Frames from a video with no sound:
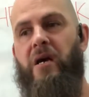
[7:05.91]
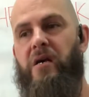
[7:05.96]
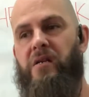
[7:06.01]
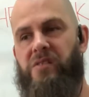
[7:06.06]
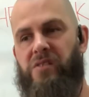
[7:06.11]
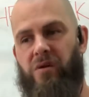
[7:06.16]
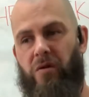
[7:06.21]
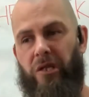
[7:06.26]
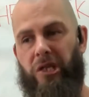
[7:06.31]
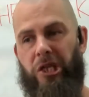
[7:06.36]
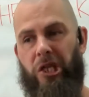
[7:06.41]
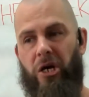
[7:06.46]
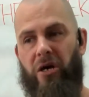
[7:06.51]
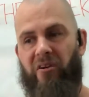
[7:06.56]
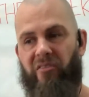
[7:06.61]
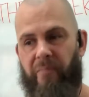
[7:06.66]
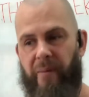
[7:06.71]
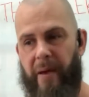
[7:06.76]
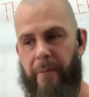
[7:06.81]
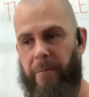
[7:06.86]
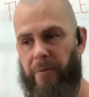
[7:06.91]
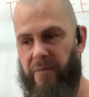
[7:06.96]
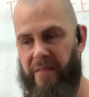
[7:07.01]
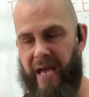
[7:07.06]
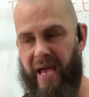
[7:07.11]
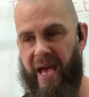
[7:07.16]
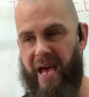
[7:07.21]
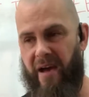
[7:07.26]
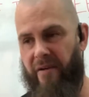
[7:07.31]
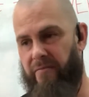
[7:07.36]
So a lot of people,
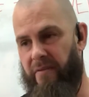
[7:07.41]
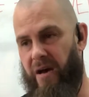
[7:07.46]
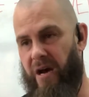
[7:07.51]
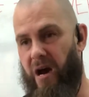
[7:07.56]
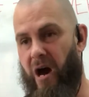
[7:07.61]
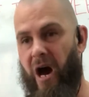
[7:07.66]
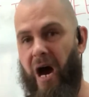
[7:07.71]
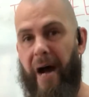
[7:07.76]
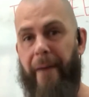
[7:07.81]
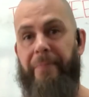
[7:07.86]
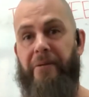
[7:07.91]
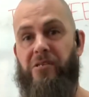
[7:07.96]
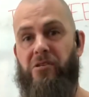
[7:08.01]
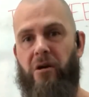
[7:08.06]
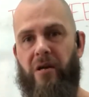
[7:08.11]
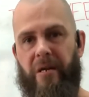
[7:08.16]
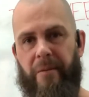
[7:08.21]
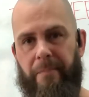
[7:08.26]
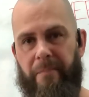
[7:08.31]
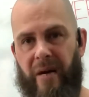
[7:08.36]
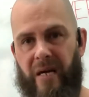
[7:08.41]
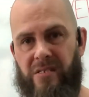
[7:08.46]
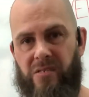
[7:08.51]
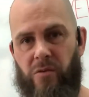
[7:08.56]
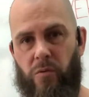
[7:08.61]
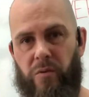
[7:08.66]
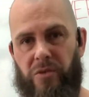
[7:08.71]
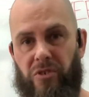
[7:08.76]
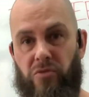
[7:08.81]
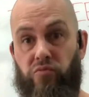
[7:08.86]
they have a hypertonic
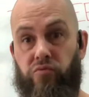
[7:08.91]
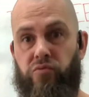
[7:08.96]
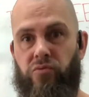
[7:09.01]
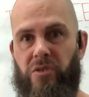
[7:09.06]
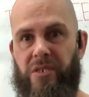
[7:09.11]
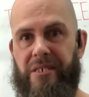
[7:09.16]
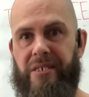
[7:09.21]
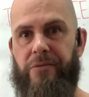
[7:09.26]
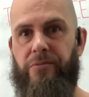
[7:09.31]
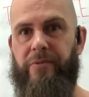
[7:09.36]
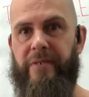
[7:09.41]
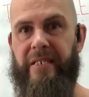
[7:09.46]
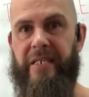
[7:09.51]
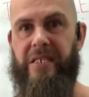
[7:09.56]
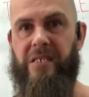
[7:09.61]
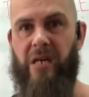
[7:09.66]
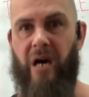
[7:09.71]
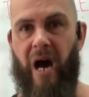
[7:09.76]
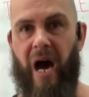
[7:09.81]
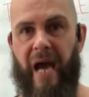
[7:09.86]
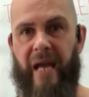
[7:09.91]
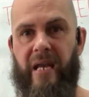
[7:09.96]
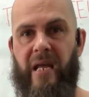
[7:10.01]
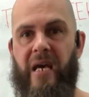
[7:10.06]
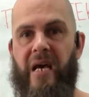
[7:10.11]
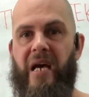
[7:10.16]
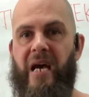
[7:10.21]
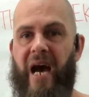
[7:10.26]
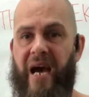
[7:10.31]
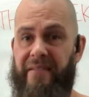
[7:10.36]
muscle which is really tight,
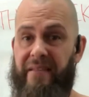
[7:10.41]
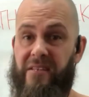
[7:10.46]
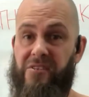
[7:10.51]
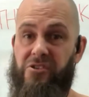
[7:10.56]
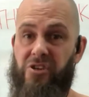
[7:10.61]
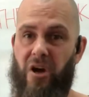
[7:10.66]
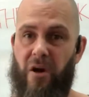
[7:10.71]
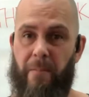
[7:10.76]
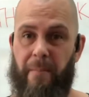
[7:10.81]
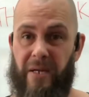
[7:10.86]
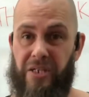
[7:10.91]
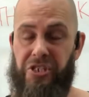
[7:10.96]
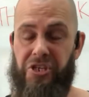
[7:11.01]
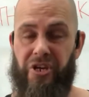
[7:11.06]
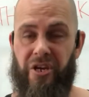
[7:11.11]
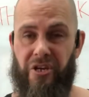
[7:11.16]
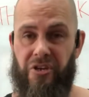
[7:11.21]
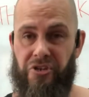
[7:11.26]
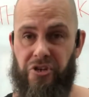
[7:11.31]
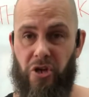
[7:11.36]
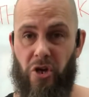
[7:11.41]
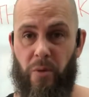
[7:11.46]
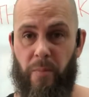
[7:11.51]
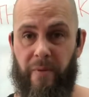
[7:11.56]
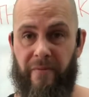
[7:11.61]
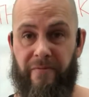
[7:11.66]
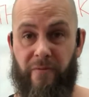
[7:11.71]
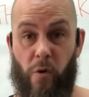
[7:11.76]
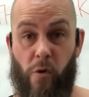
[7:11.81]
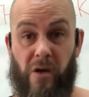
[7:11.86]
and there's not much you can do
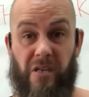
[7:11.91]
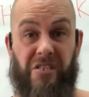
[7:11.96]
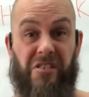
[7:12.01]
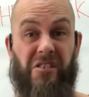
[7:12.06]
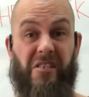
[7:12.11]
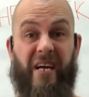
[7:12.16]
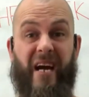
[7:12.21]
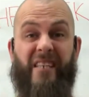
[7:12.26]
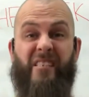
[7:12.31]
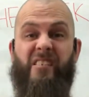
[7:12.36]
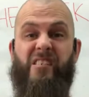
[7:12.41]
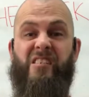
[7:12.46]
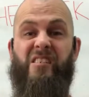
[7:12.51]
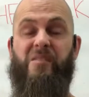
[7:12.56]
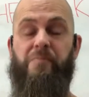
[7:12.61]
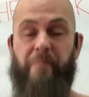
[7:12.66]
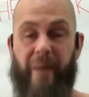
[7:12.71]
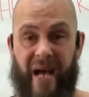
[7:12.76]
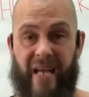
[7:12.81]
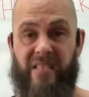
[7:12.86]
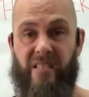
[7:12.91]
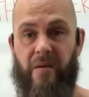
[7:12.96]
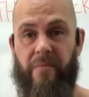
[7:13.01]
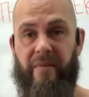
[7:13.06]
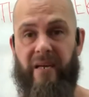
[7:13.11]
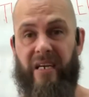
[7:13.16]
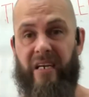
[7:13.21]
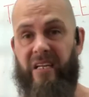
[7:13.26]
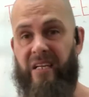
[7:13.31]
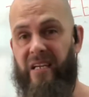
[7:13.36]
before it starts to spasm
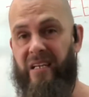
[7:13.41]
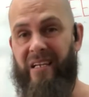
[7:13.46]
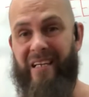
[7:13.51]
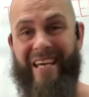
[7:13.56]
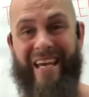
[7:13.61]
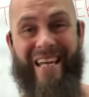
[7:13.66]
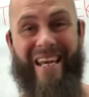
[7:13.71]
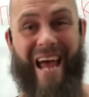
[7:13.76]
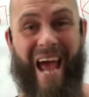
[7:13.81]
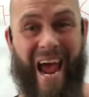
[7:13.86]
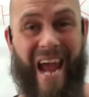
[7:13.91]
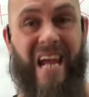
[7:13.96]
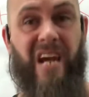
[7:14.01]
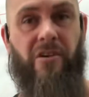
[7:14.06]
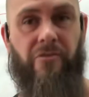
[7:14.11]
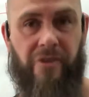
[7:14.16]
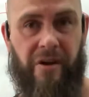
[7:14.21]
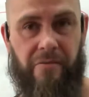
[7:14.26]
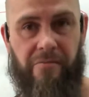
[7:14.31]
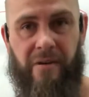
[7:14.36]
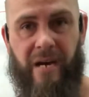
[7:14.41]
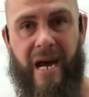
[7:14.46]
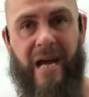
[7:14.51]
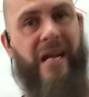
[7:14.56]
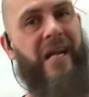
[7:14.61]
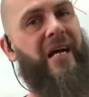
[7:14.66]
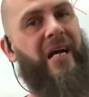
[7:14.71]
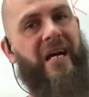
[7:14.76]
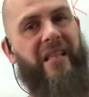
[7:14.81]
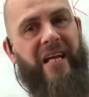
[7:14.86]
and get angry, right?
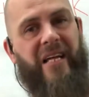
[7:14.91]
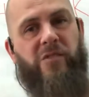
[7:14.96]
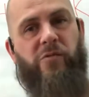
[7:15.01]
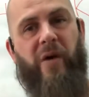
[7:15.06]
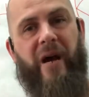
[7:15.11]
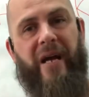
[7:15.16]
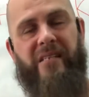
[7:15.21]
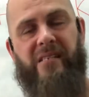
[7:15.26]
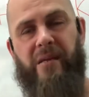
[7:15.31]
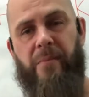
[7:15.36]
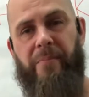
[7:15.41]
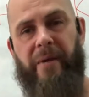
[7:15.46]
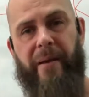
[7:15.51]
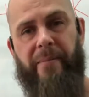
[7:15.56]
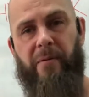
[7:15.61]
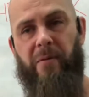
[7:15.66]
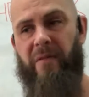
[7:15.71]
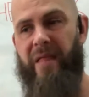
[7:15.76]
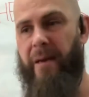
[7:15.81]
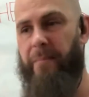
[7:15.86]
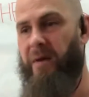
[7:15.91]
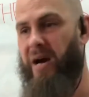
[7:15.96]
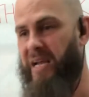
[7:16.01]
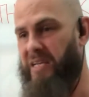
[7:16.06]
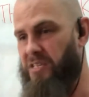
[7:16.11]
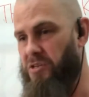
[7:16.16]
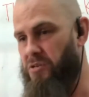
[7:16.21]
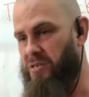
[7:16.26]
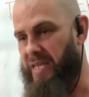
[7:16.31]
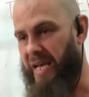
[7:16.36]
That's why some people, they might
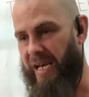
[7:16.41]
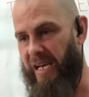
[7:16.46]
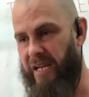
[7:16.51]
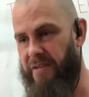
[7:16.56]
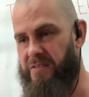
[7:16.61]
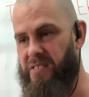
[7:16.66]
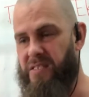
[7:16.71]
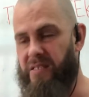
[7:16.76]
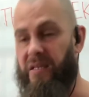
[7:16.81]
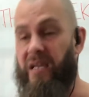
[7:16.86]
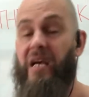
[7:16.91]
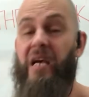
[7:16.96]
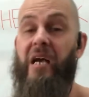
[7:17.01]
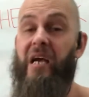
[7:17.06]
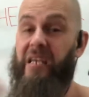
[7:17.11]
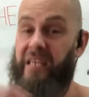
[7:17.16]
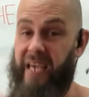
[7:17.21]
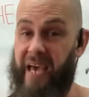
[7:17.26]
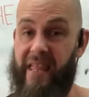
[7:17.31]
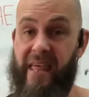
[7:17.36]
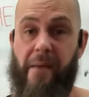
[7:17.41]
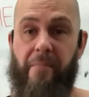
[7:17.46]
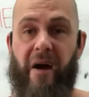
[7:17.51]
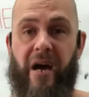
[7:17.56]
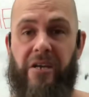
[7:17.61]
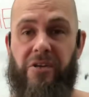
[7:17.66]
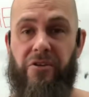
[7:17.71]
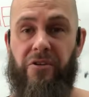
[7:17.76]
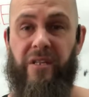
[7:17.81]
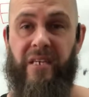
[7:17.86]
do deadlifts, and yeah, they
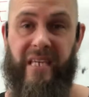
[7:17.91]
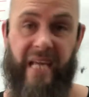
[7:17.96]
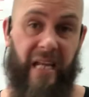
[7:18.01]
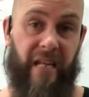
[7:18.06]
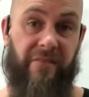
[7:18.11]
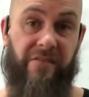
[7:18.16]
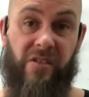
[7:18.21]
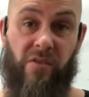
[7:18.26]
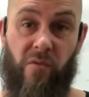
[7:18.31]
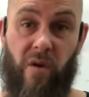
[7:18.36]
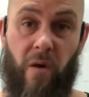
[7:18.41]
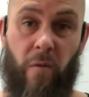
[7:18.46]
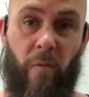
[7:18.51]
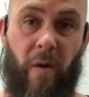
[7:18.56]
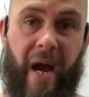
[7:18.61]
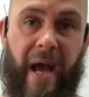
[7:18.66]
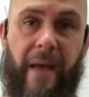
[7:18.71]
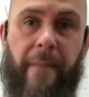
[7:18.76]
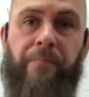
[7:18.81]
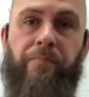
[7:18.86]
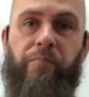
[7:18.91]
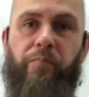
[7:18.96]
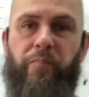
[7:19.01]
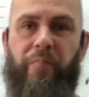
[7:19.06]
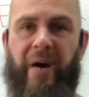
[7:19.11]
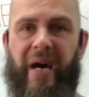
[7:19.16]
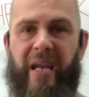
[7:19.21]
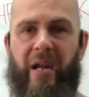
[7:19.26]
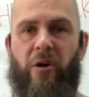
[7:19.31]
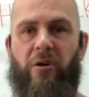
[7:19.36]
might do the deadlifts the wrong way,
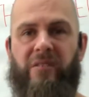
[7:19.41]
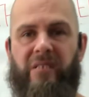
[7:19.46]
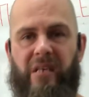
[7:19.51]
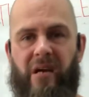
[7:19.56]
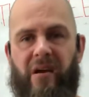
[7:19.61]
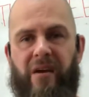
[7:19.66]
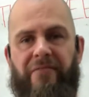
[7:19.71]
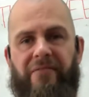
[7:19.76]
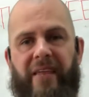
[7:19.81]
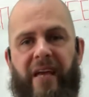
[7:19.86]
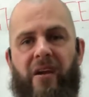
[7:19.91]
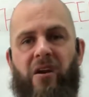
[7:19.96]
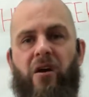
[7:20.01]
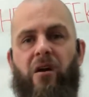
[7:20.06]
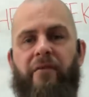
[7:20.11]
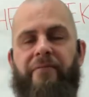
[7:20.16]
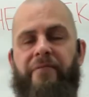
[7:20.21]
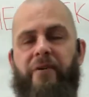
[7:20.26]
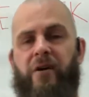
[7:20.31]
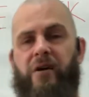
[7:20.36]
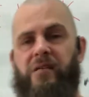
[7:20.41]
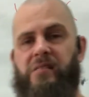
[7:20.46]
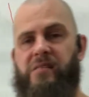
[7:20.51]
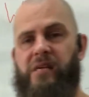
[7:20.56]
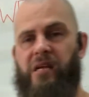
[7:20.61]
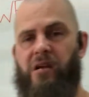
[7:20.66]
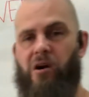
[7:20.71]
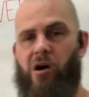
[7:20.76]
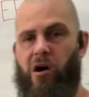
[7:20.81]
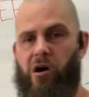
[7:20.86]
but also if they're not
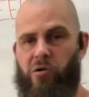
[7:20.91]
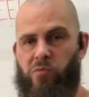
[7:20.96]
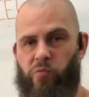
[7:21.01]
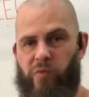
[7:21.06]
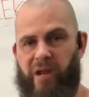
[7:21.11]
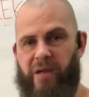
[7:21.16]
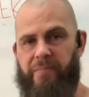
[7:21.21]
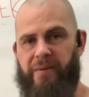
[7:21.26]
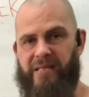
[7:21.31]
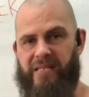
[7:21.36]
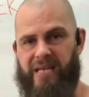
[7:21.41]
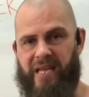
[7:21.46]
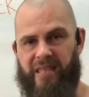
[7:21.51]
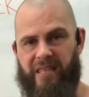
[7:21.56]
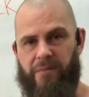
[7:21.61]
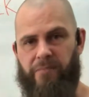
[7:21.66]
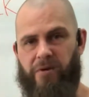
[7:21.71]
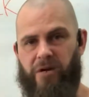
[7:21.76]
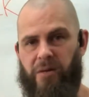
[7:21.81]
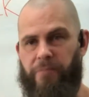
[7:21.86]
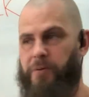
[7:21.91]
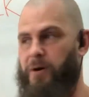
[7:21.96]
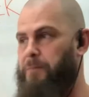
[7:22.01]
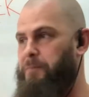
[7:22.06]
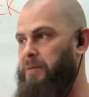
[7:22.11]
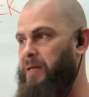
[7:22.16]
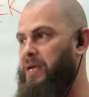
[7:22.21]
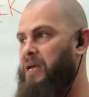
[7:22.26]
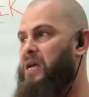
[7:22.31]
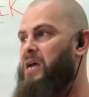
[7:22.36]
focusing on rehabilitating their body
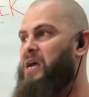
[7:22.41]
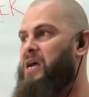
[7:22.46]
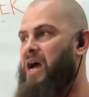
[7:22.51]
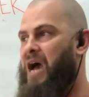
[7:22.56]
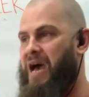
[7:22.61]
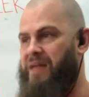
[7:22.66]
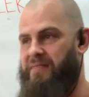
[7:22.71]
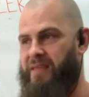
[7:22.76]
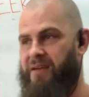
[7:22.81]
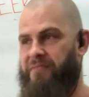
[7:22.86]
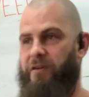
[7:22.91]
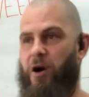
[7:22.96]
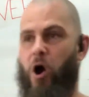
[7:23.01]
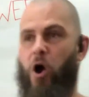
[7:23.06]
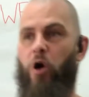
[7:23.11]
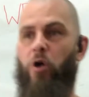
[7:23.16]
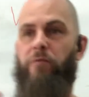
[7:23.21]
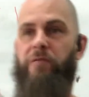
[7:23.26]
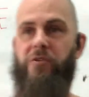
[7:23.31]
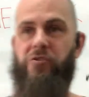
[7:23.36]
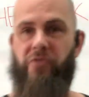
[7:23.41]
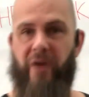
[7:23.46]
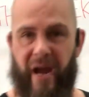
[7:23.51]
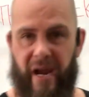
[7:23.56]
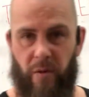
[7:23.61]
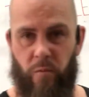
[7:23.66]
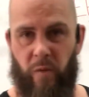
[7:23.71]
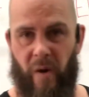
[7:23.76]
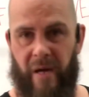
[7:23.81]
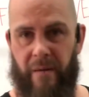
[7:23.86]
properly, and they've
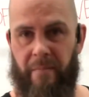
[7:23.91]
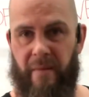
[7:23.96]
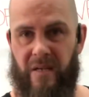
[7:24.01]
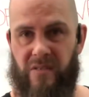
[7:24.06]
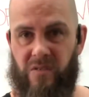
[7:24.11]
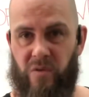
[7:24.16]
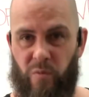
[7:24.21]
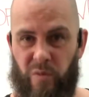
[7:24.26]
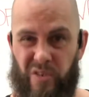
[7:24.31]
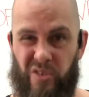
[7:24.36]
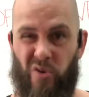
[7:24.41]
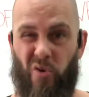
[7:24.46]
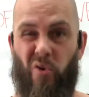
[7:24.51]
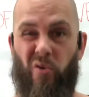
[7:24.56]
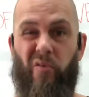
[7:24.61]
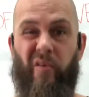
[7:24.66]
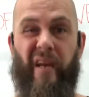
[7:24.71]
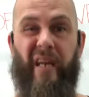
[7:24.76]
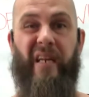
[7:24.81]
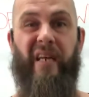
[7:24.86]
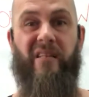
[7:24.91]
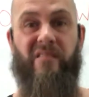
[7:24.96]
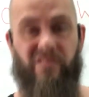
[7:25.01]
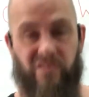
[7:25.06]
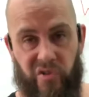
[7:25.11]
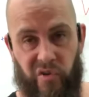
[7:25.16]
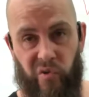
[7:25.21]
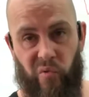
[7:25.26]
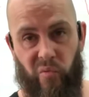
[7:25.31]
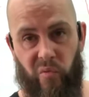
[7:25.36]
overtrained one muscle which already does
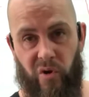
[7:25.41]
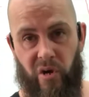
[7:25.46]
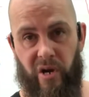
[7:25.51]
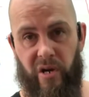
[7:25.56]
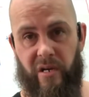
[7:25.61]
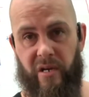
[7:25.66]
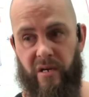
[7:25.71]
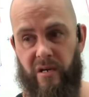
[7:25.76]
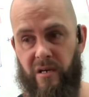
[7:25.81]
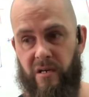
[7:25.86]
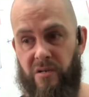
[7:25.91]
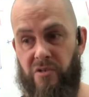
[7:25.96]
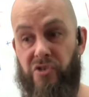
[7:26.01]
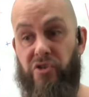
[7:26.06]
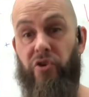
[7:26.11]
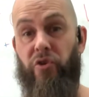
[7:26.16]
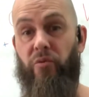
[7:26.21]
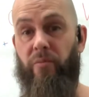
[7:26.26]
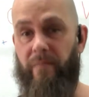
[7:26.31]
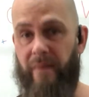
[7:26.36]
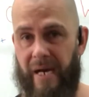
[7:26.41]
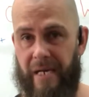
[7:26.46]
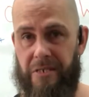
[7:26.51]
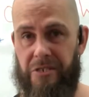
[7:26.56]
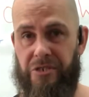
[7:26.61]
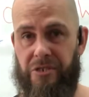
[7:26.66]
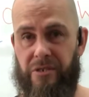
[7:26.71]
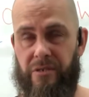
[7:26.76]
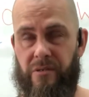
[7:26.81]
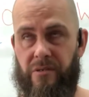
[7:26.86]
too
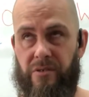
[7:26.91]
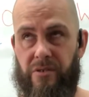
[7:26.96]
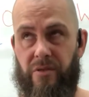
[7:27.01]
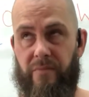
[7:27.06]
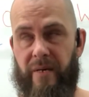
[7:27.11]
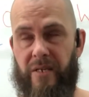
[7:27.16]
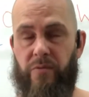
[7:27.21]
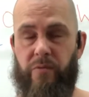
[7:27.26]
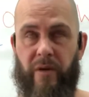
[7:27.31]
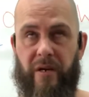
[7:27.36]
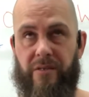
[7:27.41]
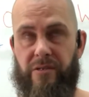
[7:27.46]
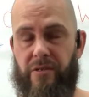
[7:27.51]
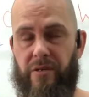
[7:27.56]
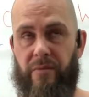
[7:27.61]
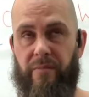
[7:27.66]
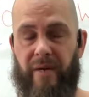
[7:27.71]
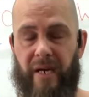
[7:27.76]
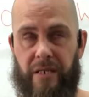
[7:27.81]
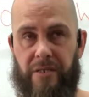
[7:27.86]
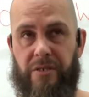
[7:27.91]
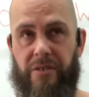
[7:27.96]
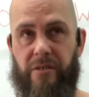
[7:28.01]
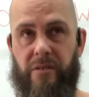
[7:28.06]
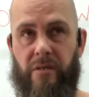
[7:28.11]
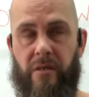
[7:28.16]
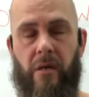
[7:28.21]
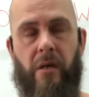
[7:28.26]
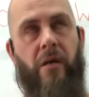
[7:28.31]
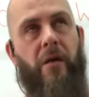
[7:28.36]
much work too much,
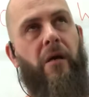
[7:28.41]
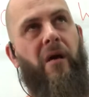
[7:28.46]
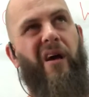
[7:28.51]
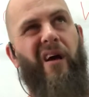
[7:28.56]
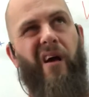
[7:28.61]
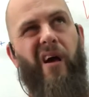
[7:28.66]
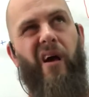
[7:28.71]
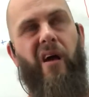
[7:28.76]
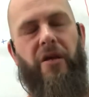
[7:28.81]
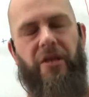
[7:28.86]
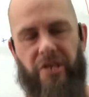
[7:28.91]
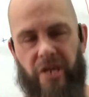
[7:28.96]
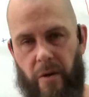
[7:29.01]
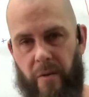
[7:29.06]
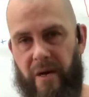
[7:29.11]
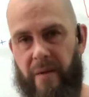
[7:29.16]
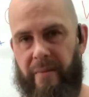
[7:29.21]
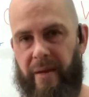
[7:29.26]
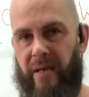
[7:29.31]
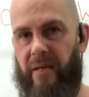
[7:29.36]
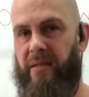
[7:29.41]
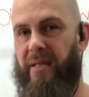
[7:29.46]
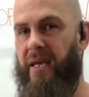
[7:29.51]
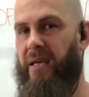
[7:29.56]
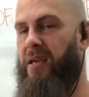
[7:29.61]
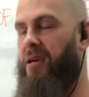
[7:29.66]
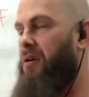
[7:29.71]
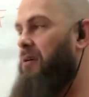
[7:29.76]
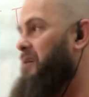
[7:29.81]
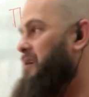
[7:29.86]
you know what I mean,
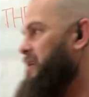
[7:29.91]
thank you,